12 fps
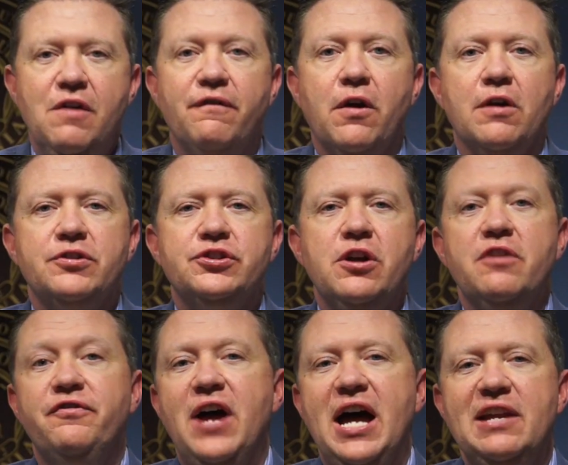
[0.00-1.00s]
For our
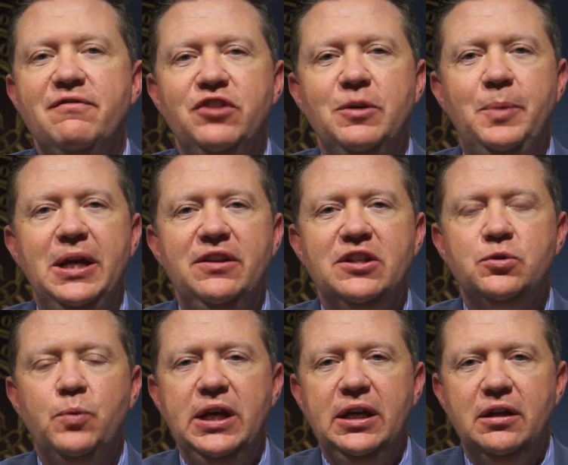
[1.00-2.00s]
certified MVP
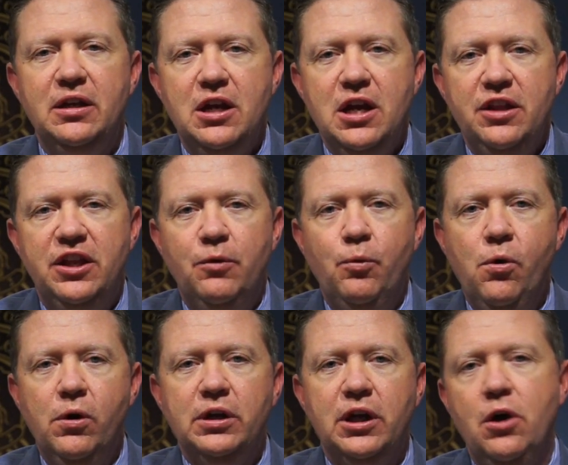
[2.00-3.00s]
this week, the
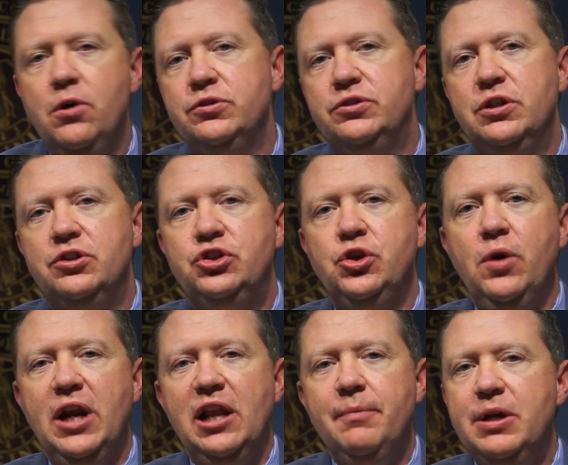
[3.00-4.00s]
award goes to
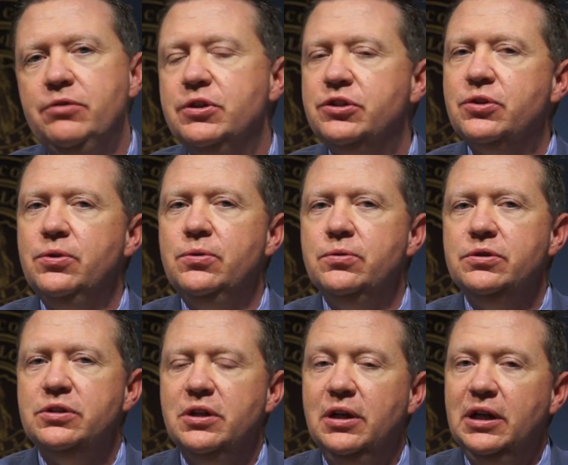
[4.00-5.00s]
Jouett Elementary
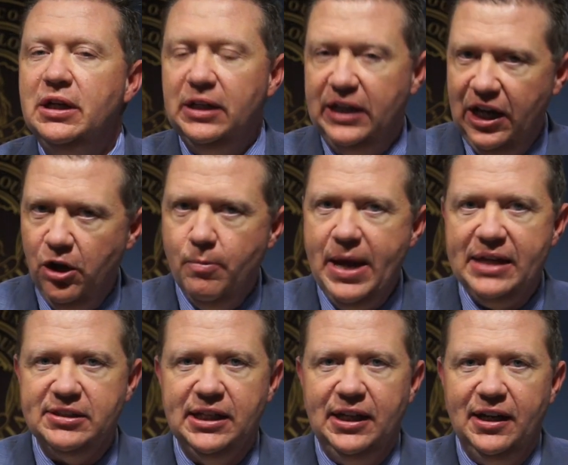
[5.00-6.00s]
School's Gail
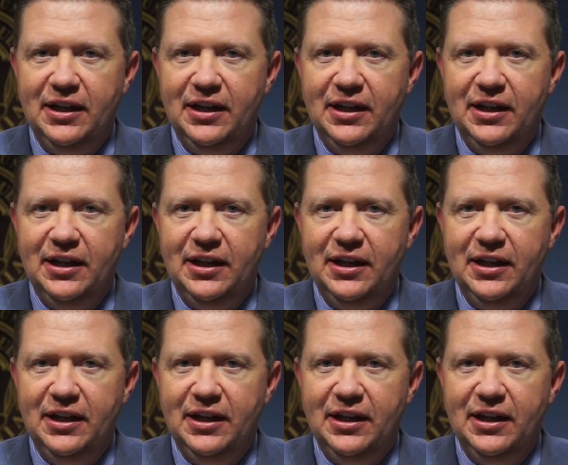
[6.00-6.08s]
Massey.